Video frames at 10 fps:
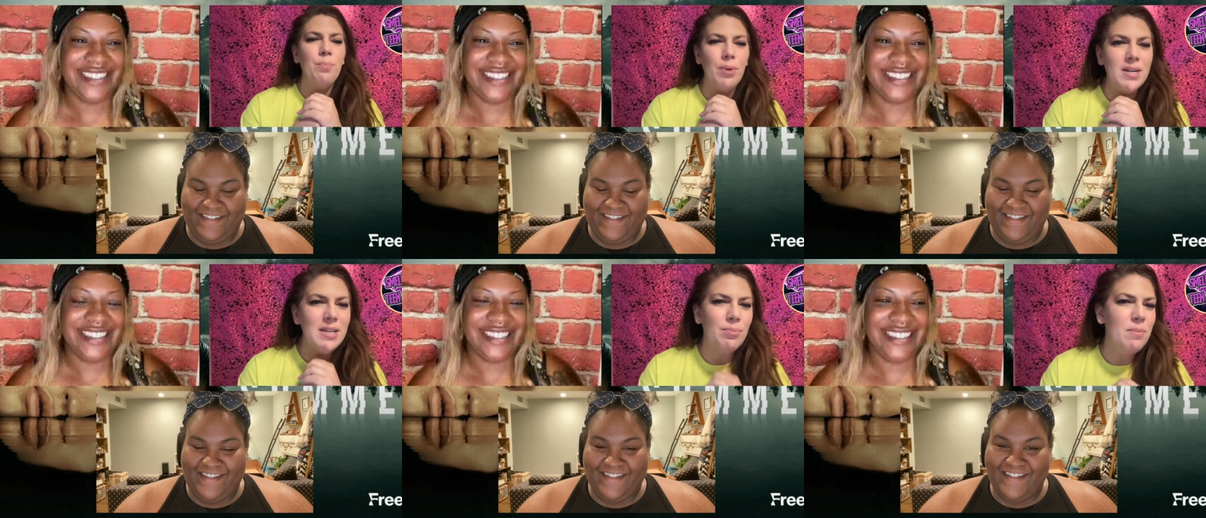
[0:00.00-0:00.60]

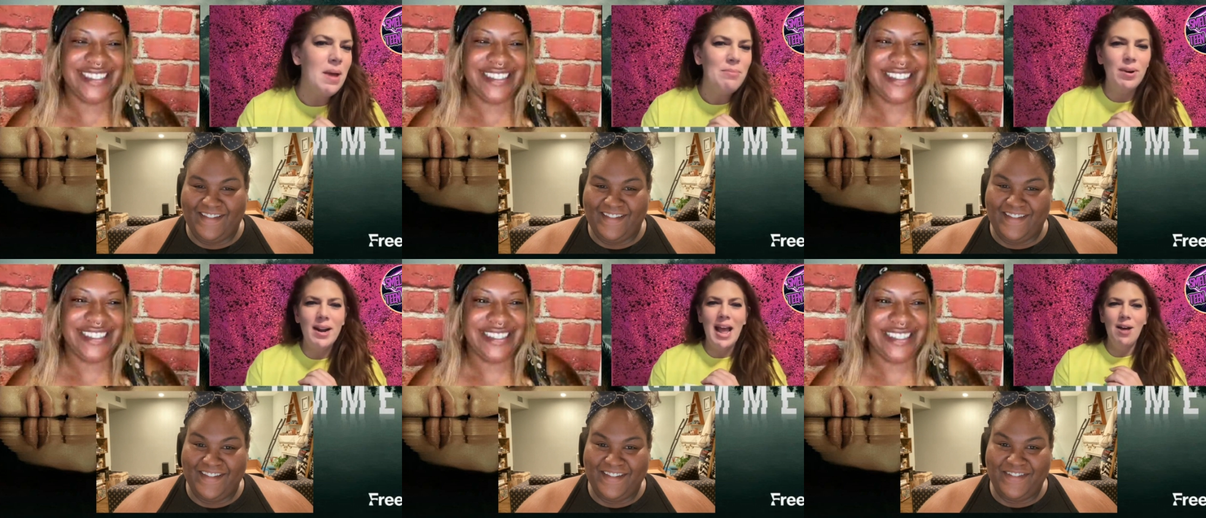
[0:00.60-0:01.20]
Speaker 1: brings up
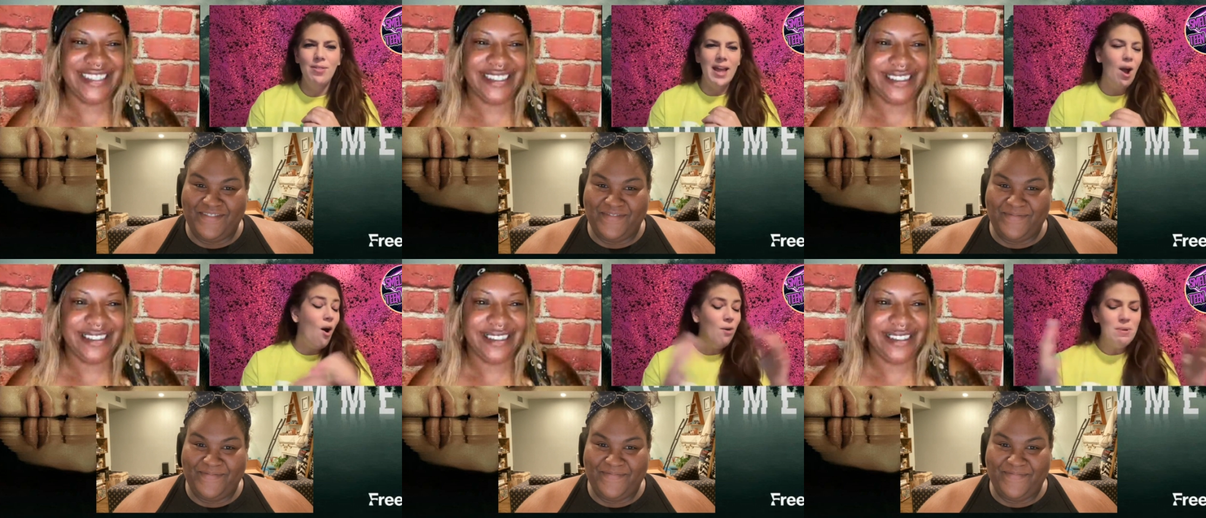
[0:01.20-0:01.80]
remembering how they
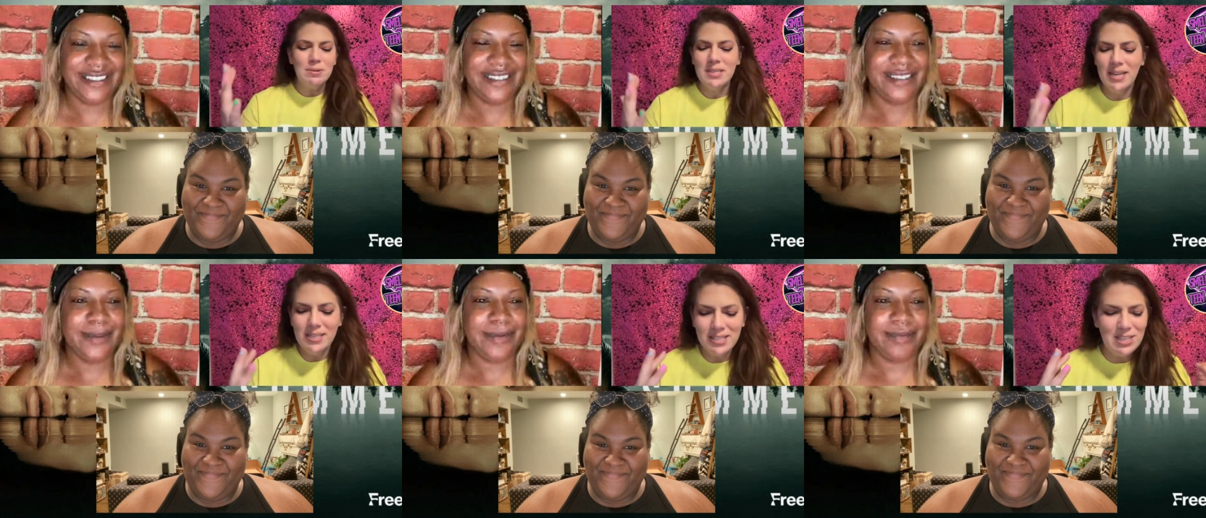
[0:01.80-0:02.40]
almost
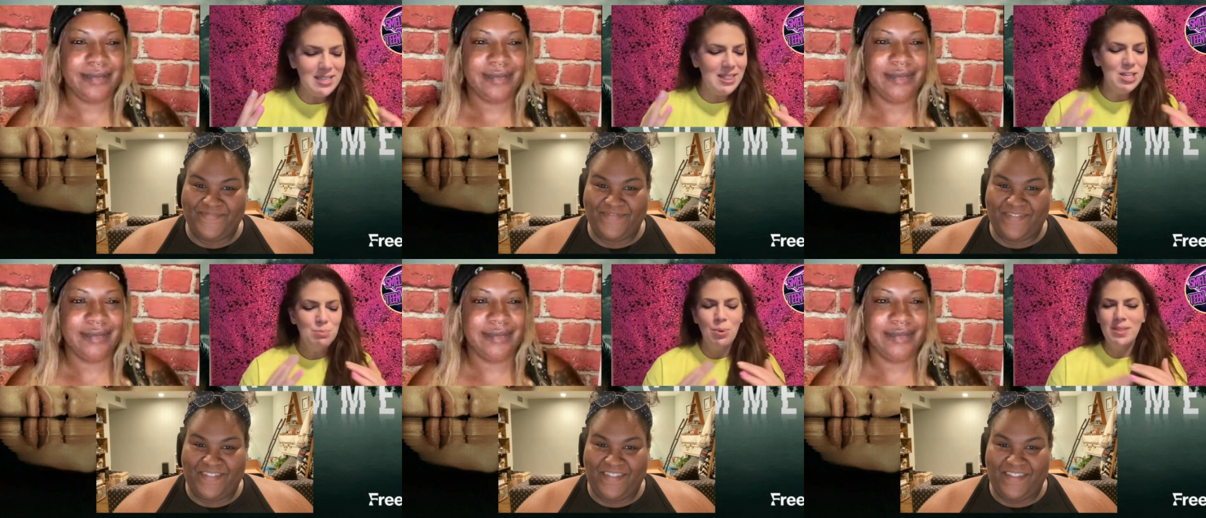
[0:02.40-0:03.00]
kissed because at
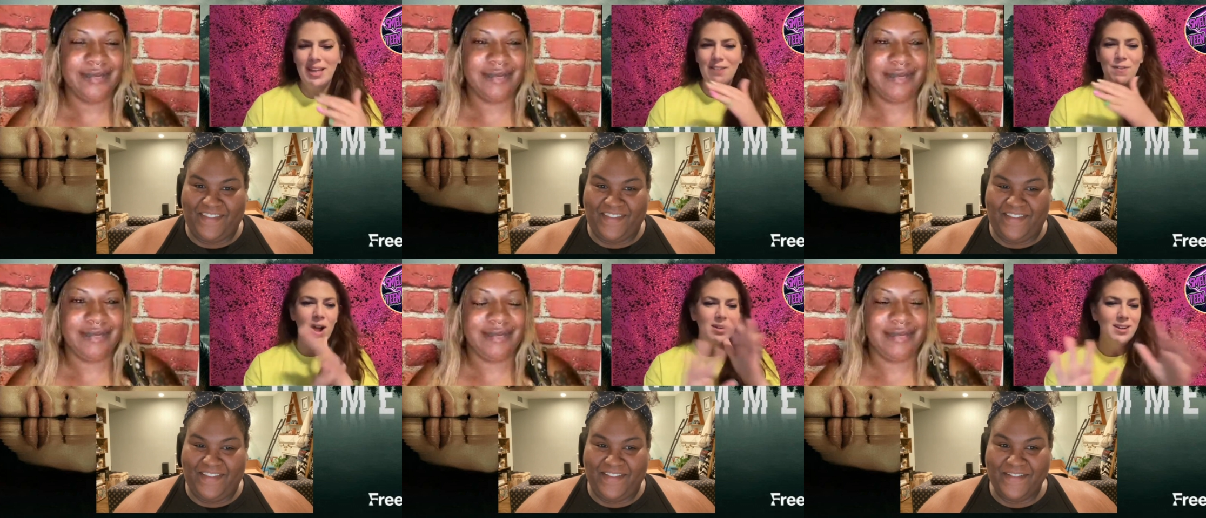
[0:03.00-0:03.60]
this point they have
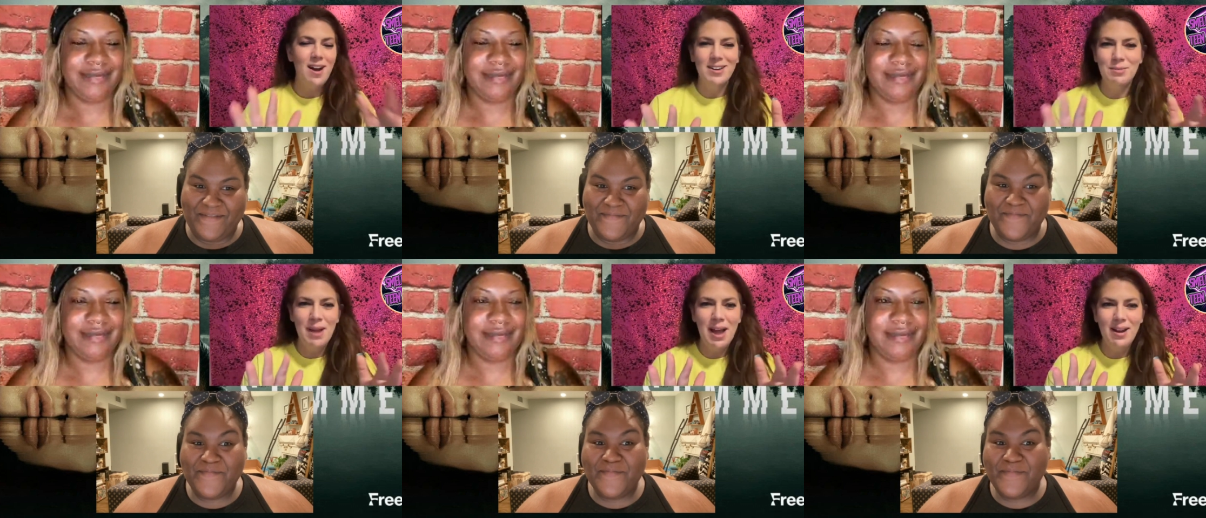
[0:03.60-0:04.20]
not talked
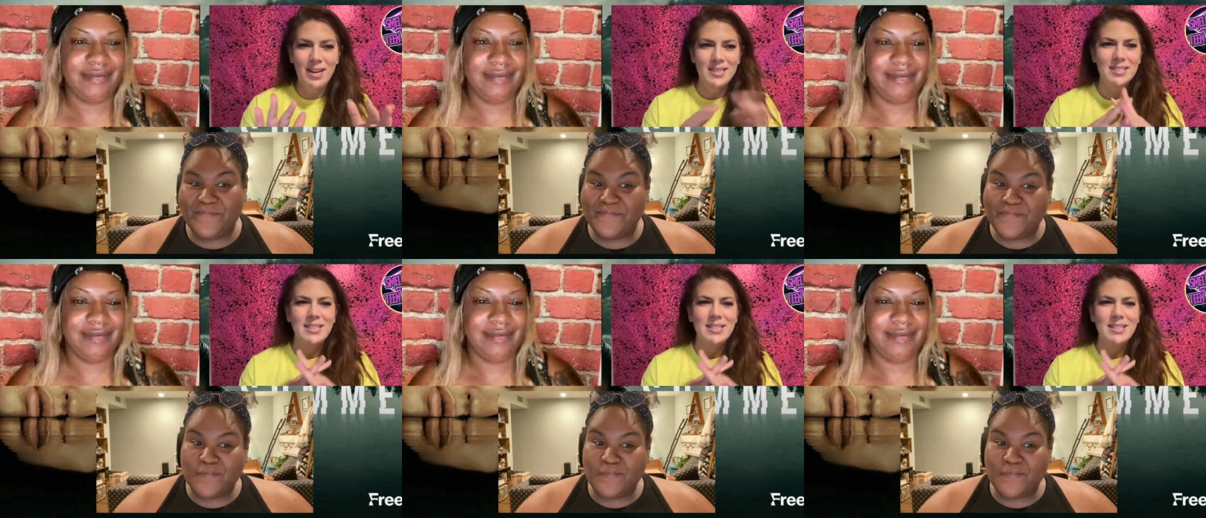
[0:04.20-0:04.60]
about it.